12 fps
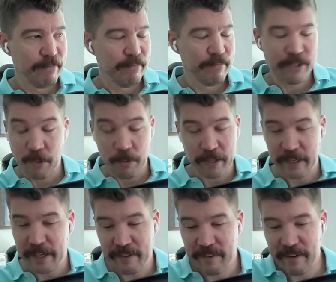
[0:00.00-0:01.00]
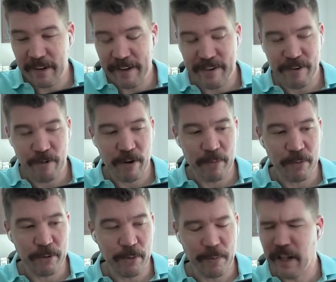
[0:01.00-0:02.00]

sold it. He's an incredible human.